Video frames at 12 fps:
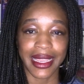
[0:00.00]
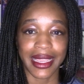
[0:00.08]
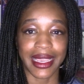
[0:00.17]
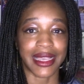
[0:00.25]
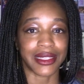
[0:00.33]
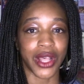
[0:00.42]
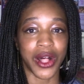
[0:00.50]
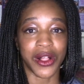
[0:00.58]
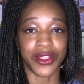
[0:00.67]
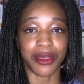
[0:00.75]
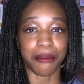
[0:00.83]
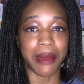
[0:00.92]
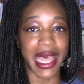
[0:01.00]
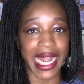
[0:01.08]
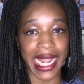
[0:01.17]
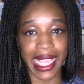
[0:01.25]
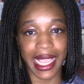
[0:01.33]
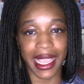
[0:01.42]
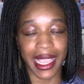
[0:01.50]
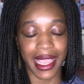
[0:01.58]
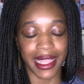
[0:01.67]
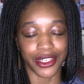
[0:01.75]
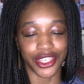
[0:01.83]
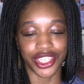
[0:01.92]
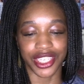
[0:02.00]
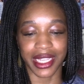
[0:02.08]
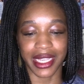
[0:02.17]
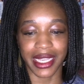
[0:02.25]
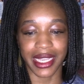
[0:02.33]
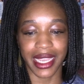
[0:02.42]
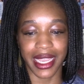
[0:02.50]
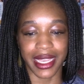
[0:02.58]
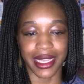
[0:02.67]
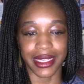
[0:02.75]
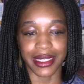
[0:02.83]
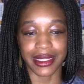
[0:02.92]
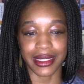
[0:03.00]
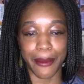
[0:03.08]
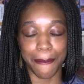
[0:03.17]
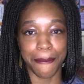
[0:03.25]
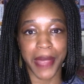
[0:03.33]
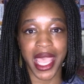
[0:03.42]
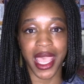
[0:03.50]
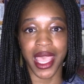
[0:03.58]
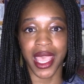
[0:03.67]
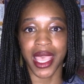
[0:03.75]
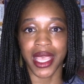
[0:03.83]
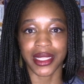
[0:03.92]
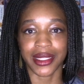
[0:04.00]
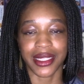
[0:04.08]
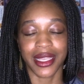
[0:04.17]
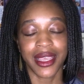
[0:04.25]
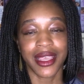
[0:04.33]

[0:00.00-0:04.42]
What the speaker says: He has all the money, and she is pissed.